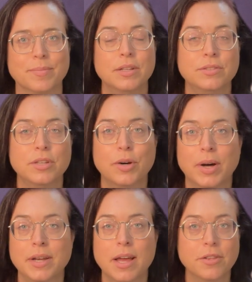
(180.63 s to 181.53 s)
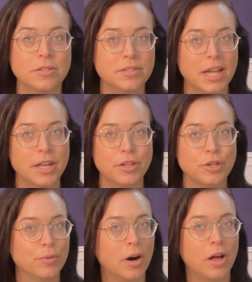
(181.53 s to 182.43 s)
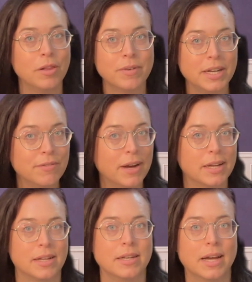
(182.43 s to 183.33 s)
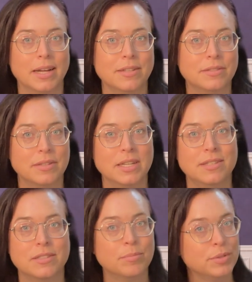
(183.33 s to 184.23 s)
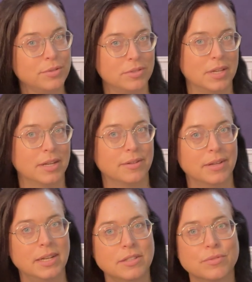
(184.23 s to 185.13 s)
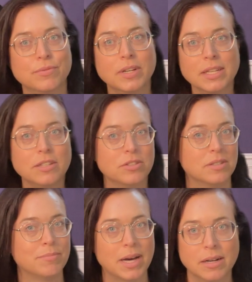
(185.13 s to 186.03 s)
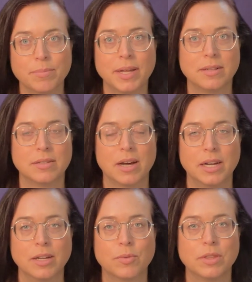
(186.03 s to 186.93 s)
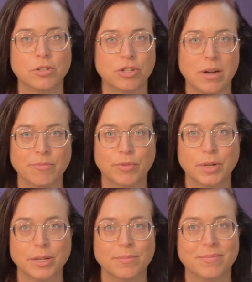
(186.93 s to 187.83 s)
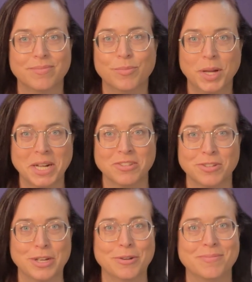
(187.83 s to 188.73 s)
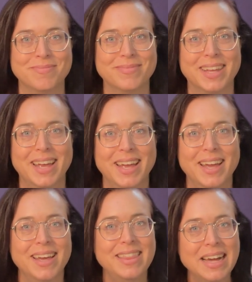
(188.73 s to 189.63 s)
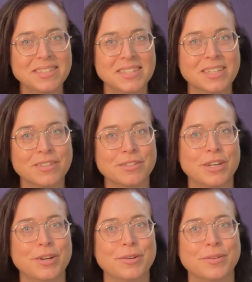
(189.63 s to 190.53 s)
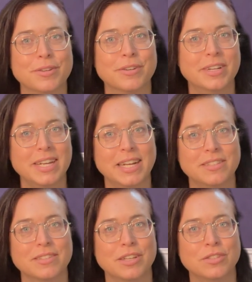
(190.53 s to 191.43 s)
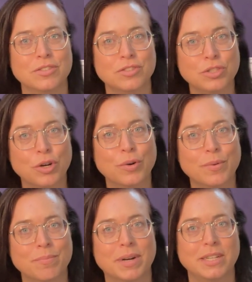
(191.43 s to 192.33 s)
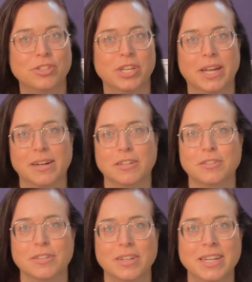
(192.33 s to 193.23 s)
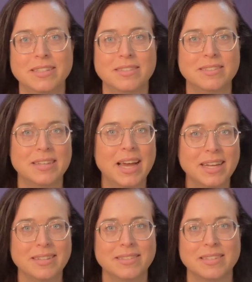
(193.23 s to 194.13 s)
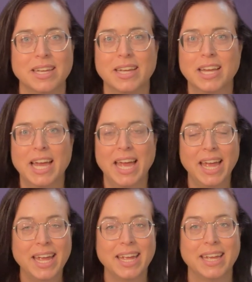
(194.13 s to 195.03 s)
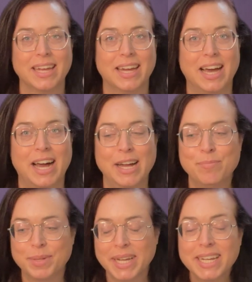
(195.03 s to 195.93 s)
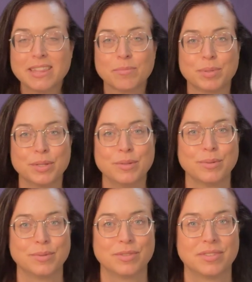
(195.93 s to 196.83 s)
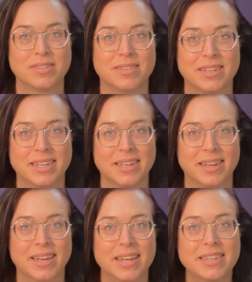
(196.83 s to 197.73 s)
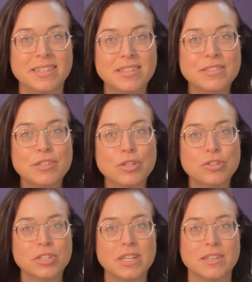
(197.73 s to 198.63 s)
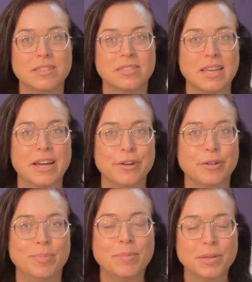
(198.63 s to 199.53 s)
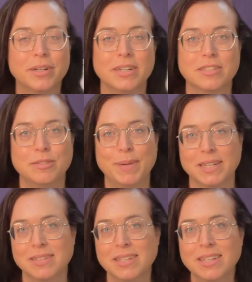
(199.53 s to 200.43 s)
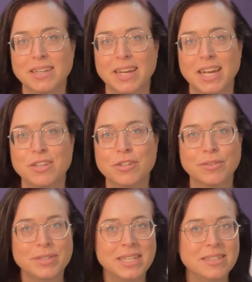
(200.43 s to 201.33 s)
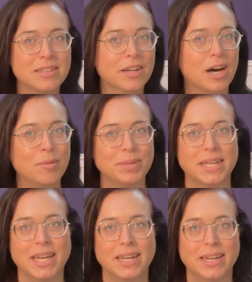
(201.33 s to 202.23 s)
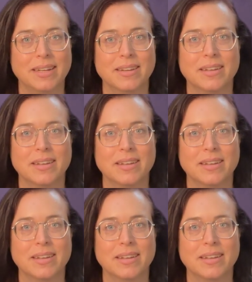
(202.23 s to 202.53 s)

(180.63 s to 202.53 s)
So another scale you already recognize is the blues scale. And it's really just a minor pentatonic with a sharp 4, 1 extra note. That single note creates so much character. It says, hey, I'm playing the blues. This is usually the sound people are expecting, and you don't need to complicate it.